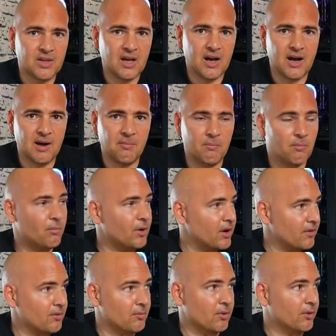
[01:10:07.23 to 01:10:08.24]

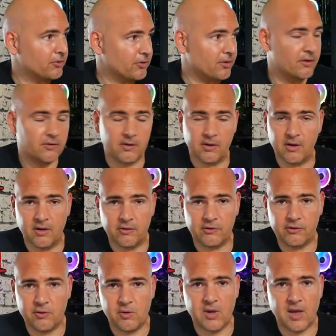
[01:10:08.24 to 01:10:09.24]
My other monitor is a
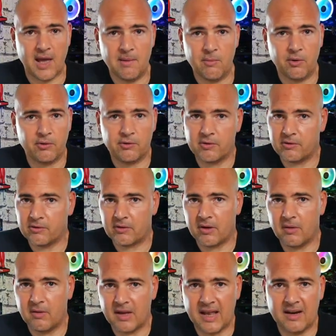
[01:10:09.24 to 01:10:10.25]
2K monitor,
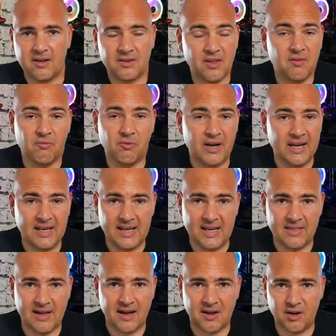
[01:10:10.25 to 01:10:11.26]
so again, I don't really
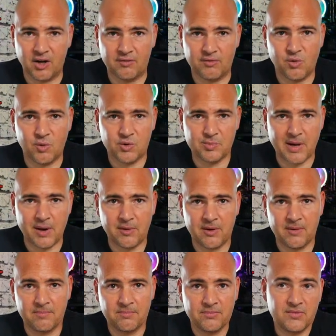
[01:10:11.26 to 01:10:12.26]
need that kind of
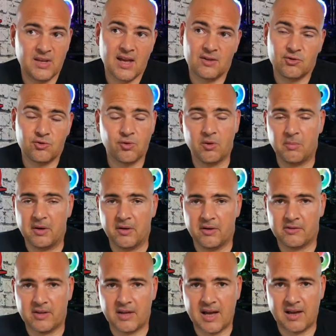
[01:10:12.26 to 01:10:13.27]
horsepower. Yeah, sure, it'd be
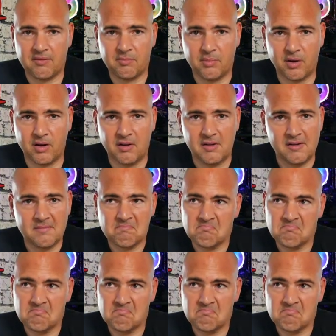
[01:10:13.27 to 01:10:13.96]
nice to have, but